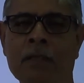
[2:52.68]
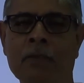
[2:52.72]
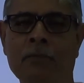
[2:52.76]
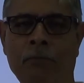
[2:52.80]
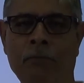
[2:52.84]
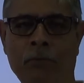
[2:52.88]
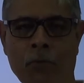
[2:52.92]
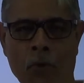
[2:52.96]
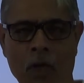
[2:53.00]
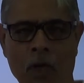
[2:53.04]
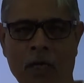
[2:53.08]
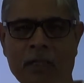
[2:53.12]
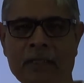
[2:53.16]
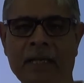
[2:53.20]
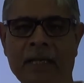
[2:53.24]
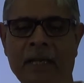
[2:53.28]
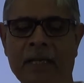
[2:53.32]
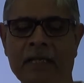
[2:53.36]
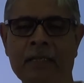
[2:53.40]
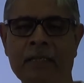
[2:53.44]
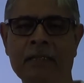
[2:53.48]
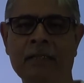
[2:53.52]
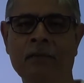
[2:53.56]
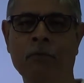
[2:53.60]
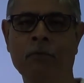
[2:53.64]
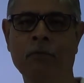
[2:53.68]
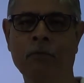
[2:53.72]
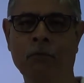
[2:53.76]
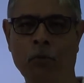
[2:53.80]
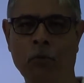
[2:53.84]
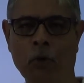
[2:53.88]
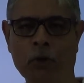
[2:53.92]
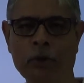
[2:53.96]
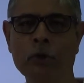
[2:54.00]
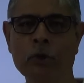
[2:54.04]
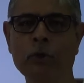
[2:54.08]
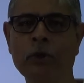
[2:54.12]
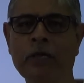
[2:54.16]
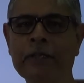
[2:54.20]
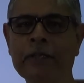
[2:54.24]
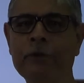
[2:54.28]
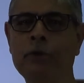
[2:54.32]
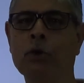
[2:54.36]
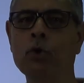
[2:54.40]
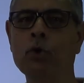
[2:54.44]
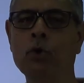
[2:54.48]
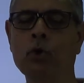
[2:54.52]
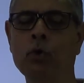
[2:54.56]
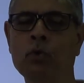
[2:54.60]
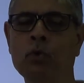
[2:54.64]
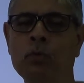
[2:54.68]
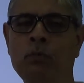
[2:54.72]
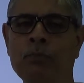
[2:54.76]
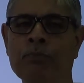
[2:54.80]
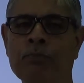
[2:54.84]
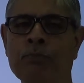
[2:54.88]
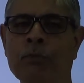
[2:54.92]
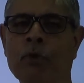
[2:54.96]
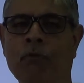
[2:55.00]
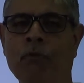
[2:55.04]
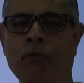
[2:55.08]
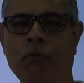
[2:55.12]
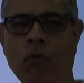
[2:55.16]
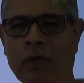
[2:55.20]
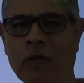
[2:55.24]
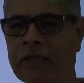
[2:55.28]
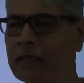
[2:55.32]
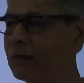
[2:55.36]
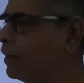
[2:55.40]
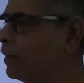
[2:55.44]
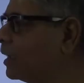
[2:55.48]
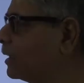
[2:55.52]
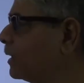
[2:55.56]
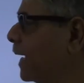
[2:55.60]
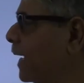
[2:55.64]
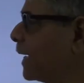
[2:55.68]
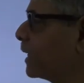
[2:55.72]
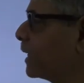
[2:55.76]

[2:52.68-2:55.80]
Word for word: For that, what you need to do, whatever the